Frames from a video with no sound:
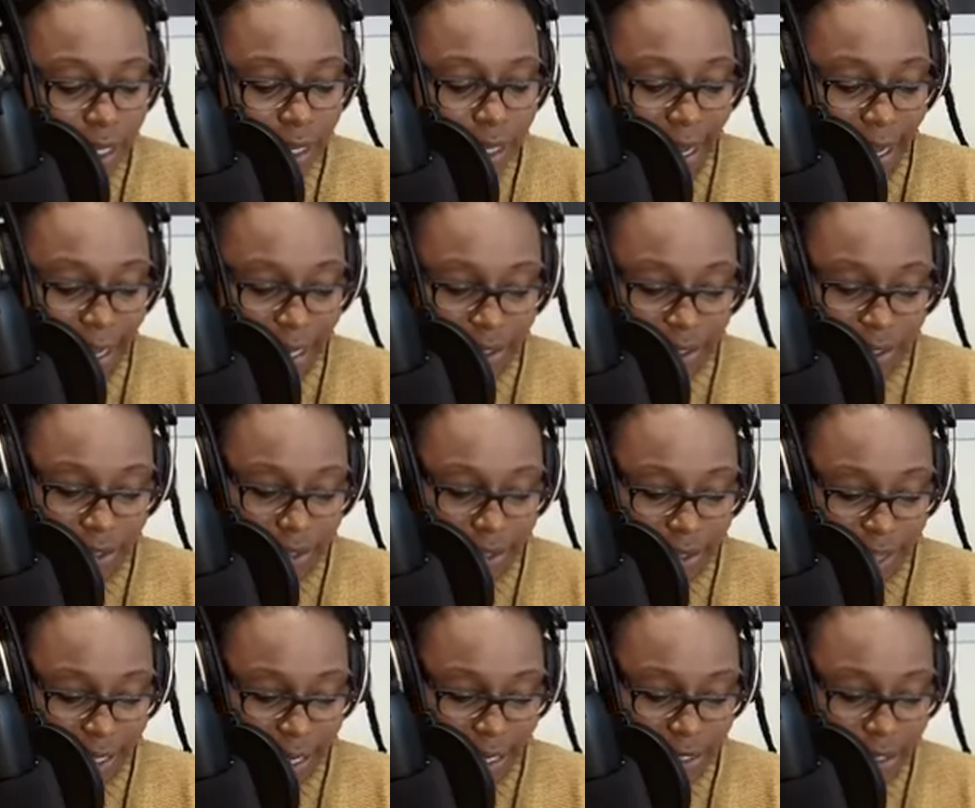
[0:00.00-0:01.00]
answer
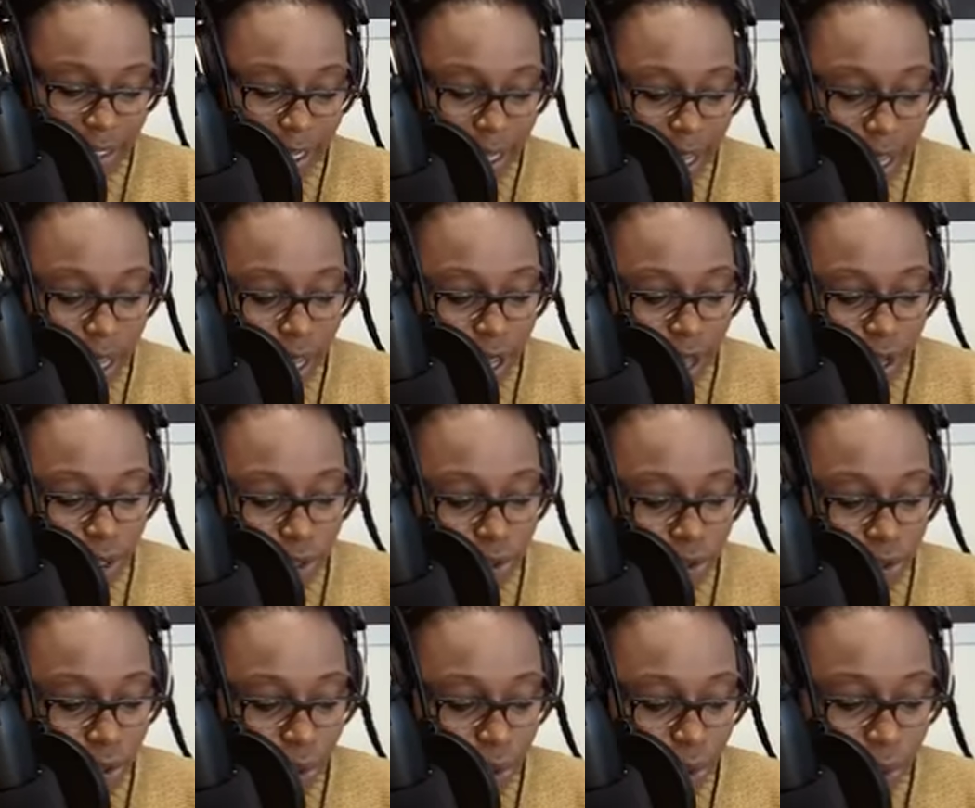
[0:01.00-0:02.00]
that.
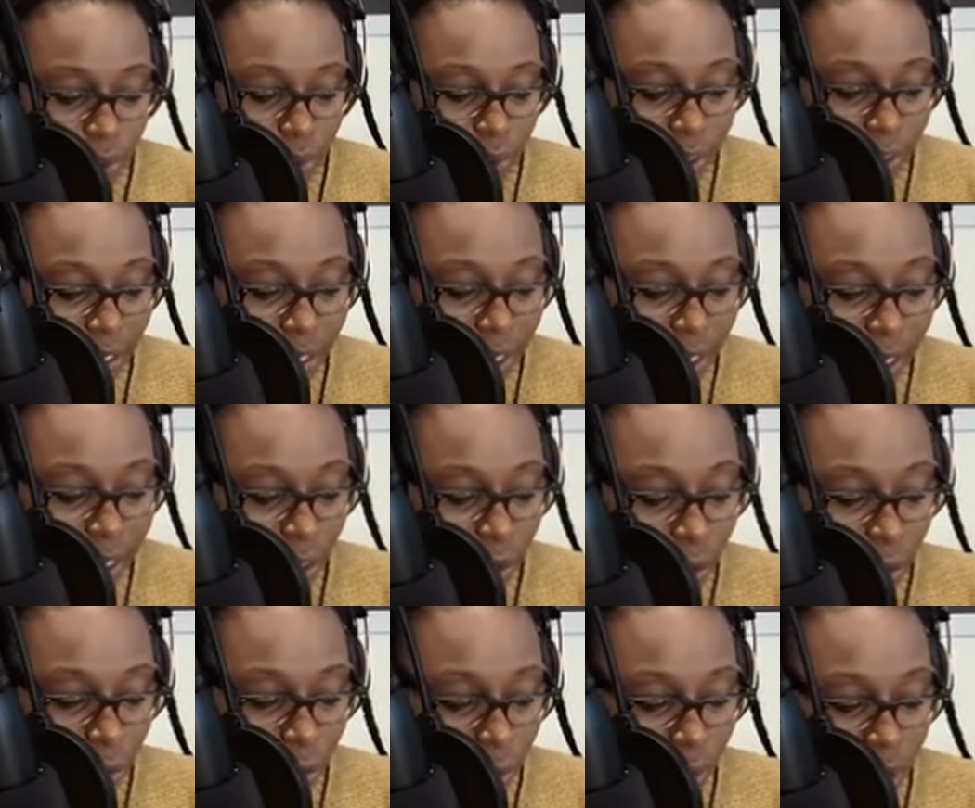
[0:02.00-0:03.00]
So you can then
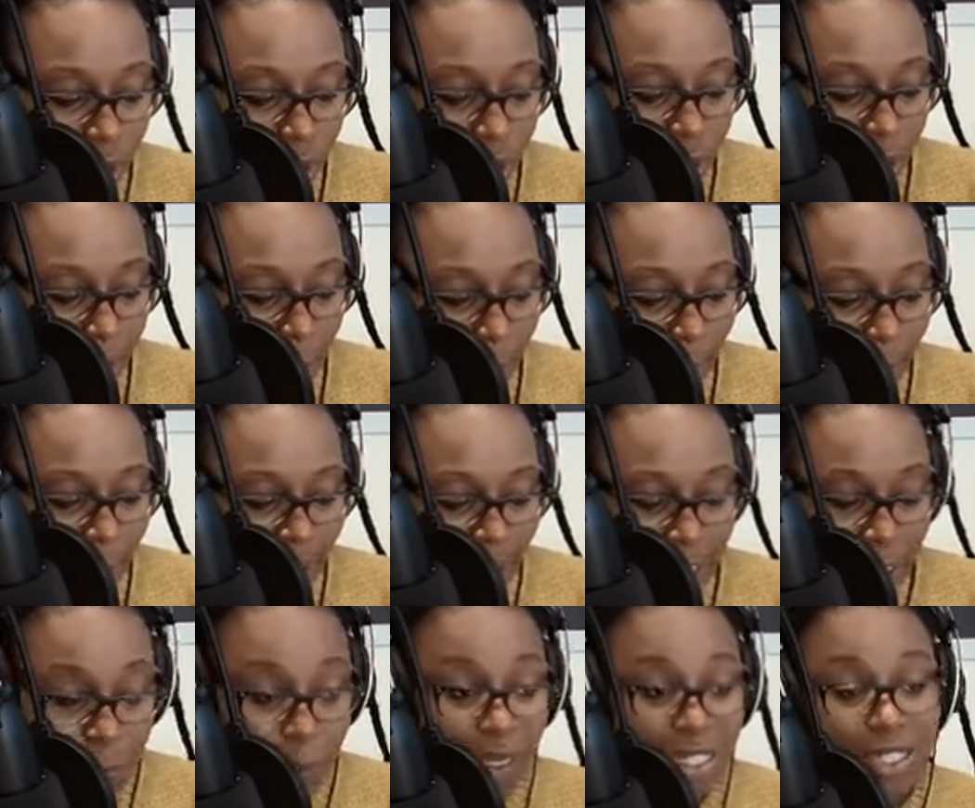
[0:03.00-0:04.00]
go on by
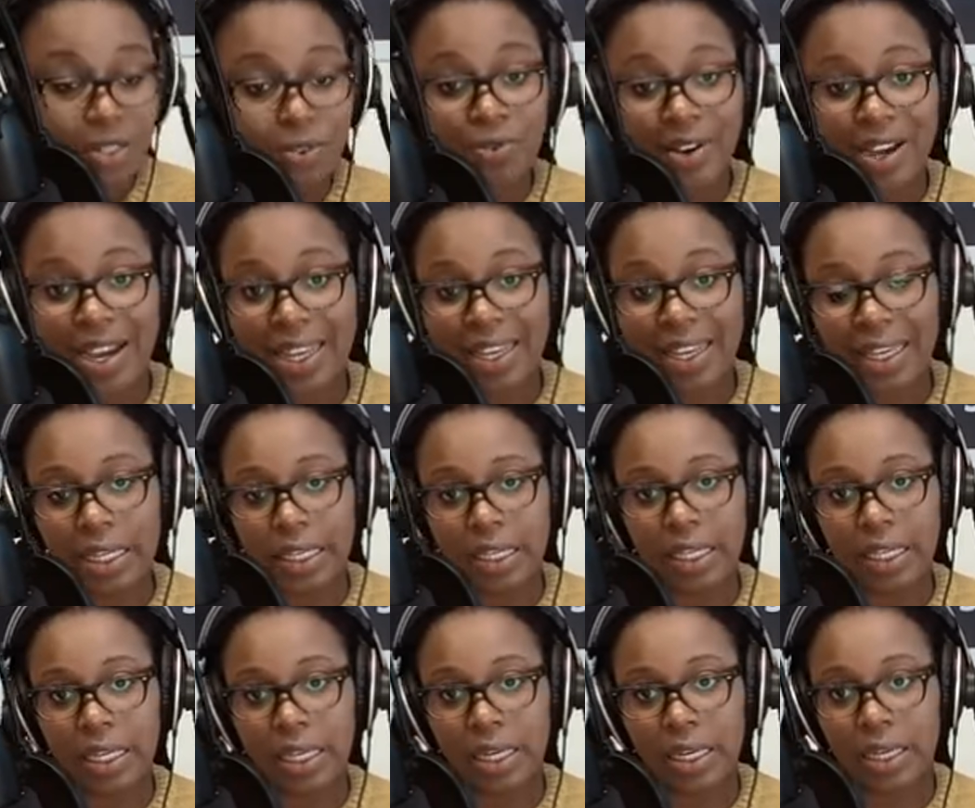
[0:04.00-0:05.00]
specifying
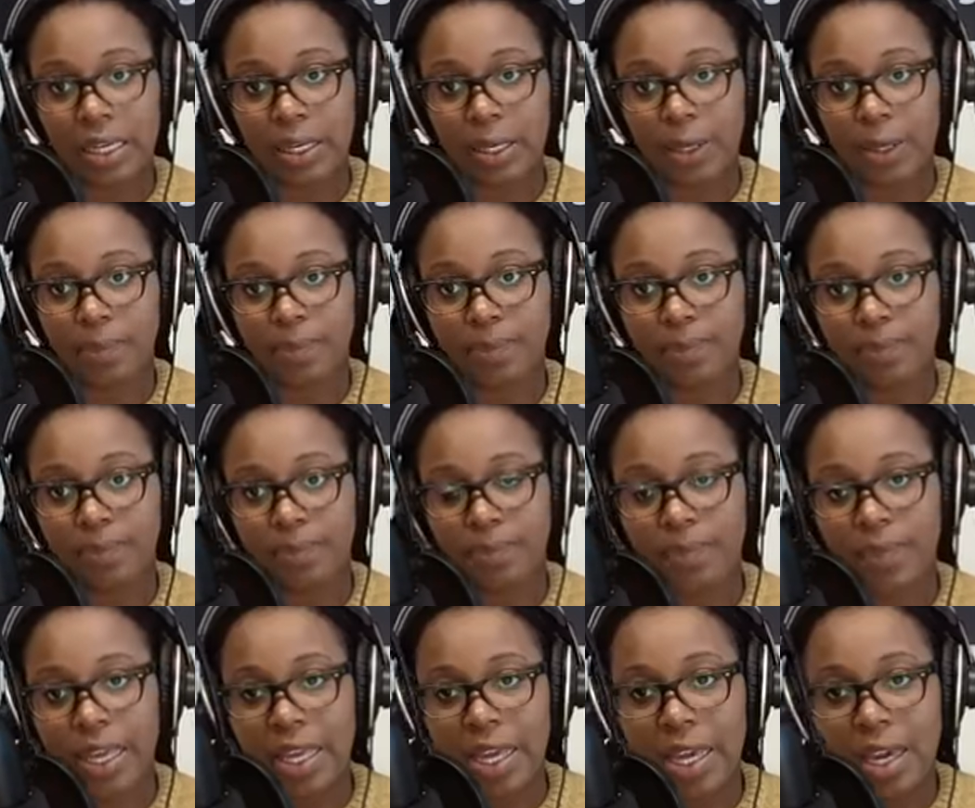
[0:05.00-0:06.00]

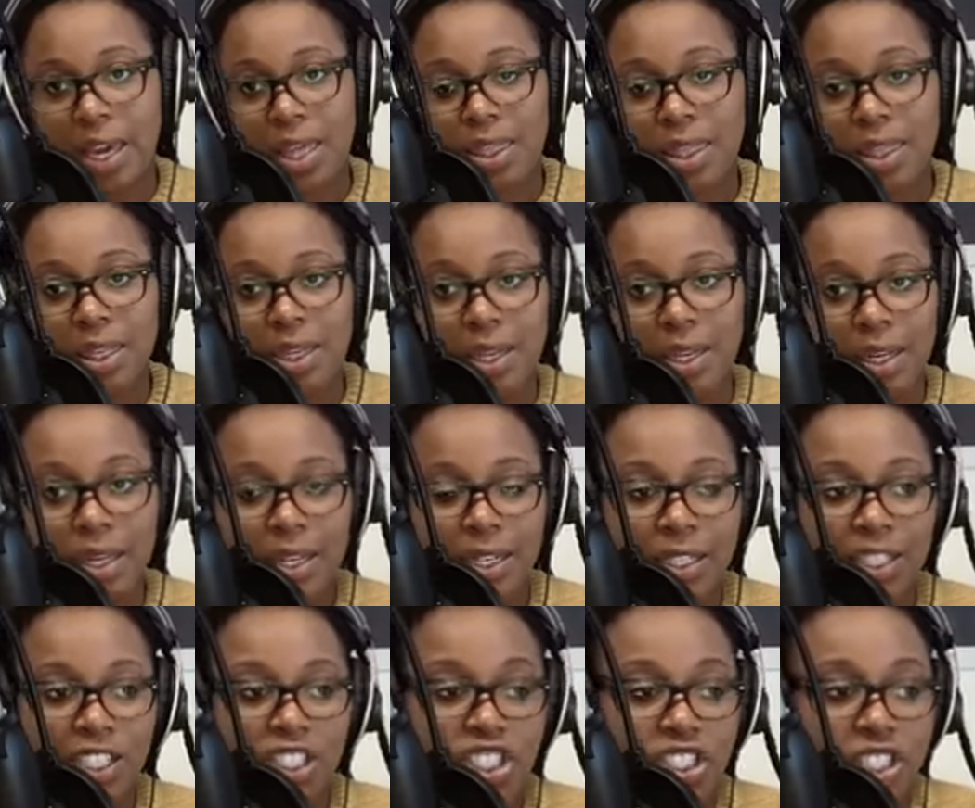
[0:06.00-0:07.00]

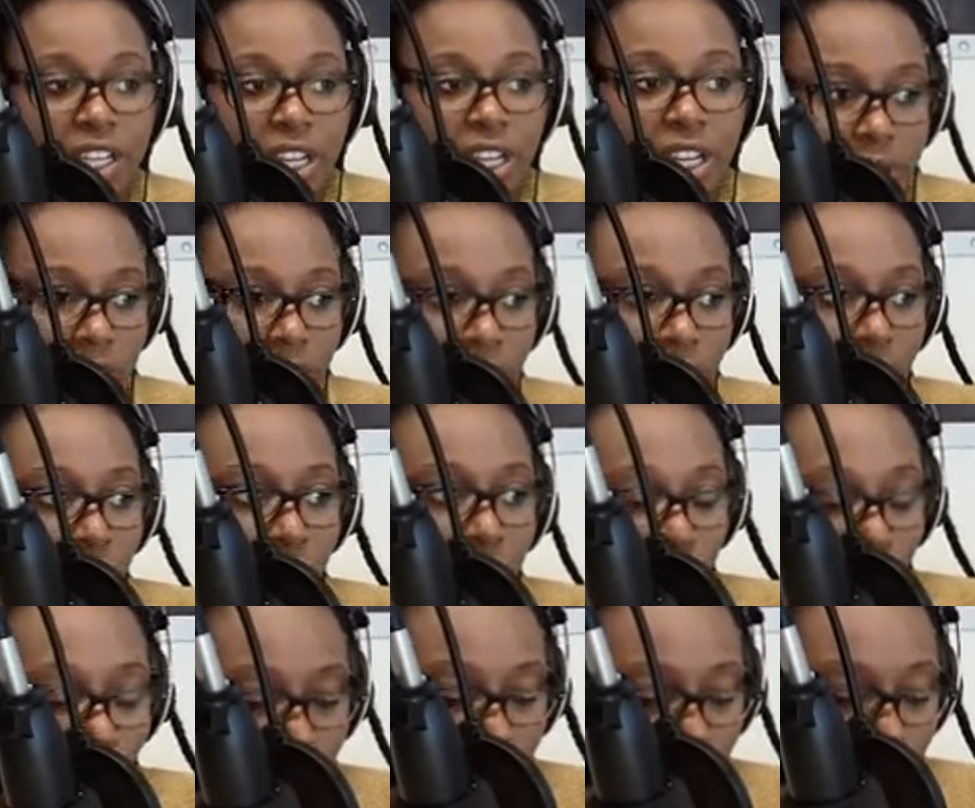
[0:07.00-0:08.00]
the gender
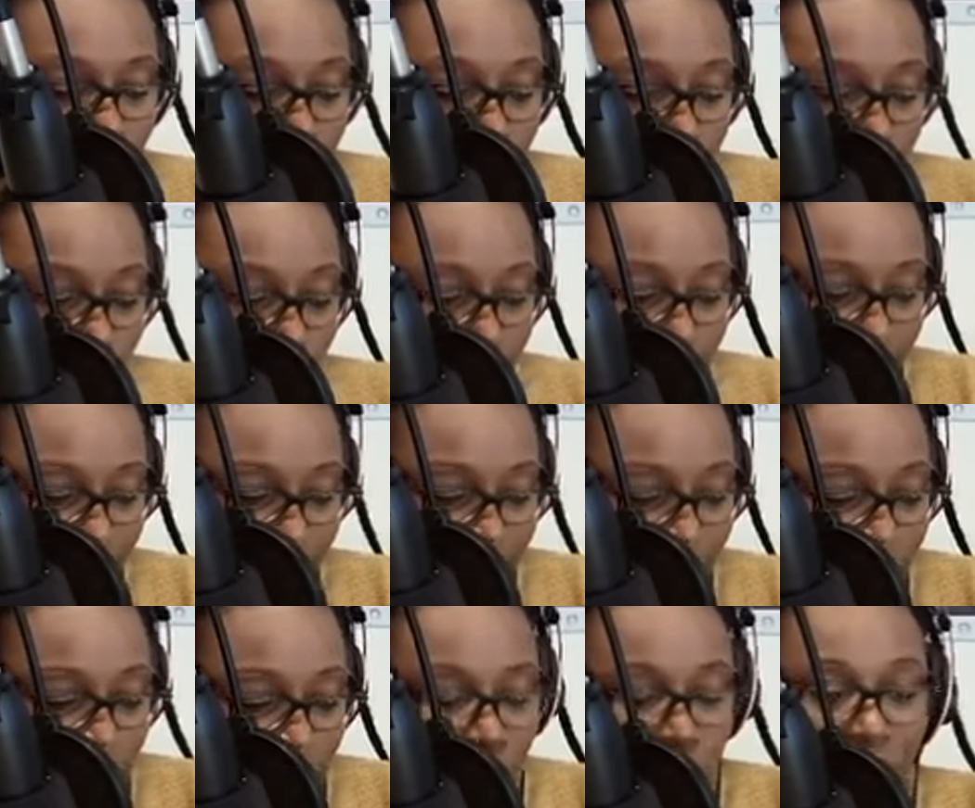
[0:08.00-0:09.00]
of your children.
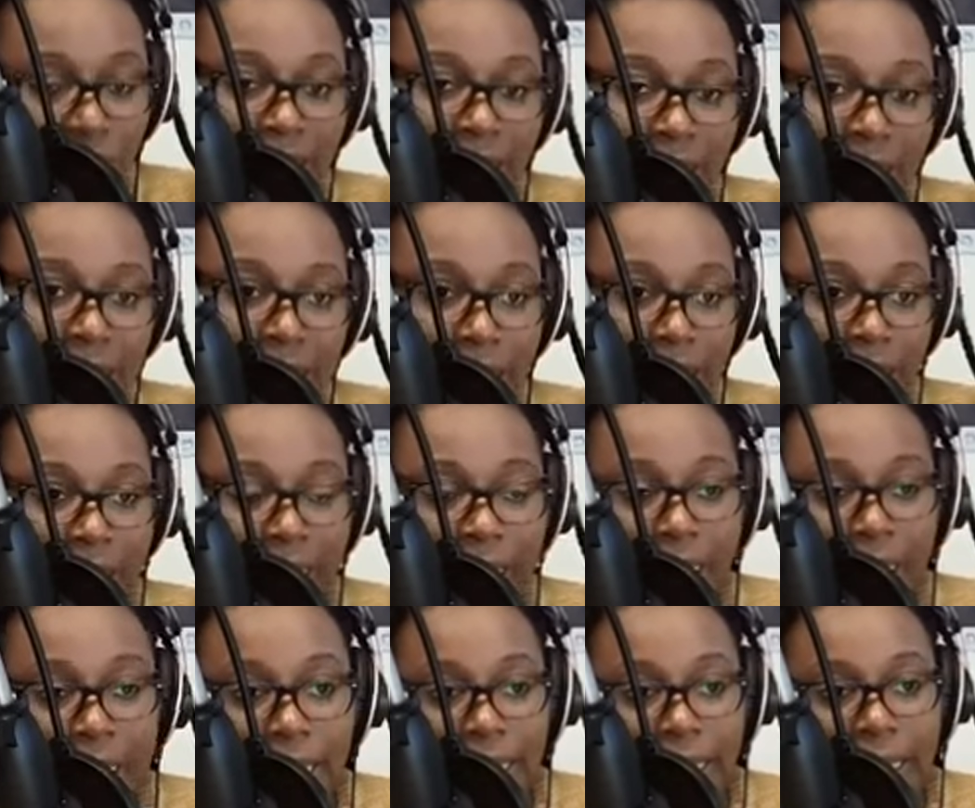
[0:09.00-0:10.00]
So let's say
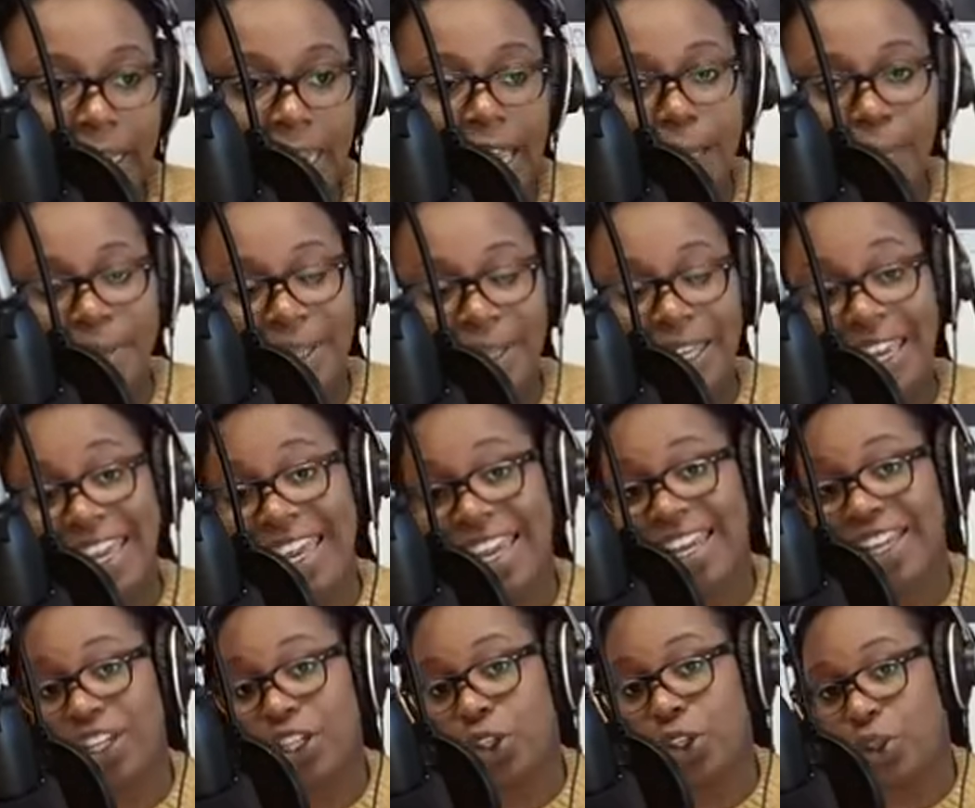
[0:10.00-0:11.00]
ik heb
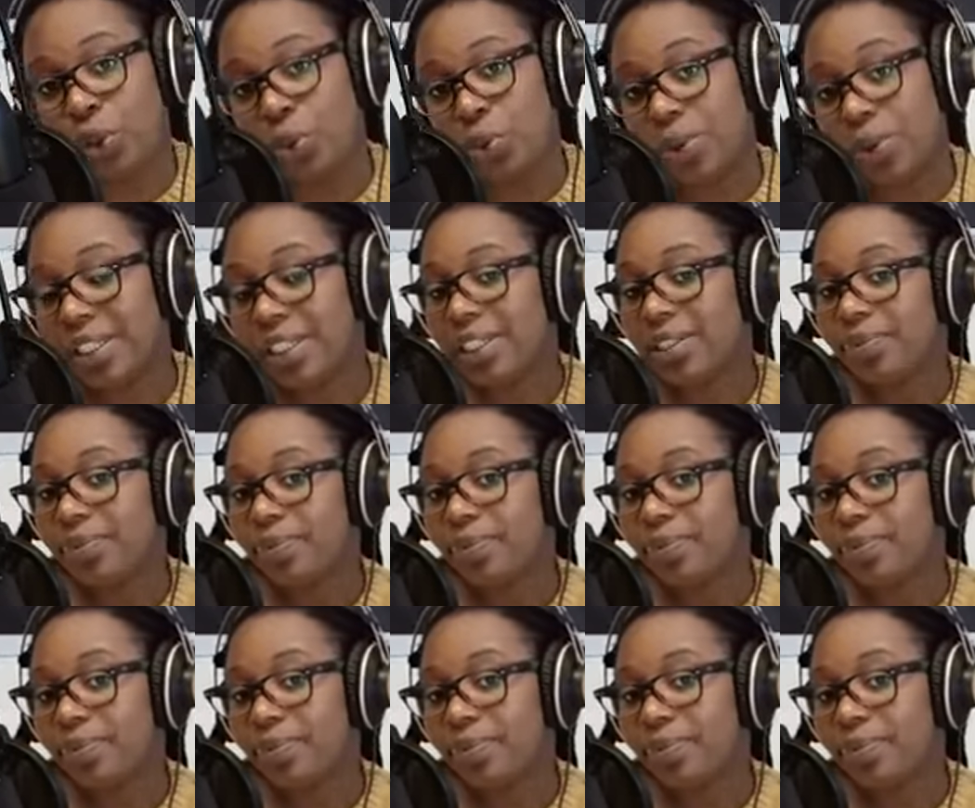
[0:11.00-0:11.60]
één jongen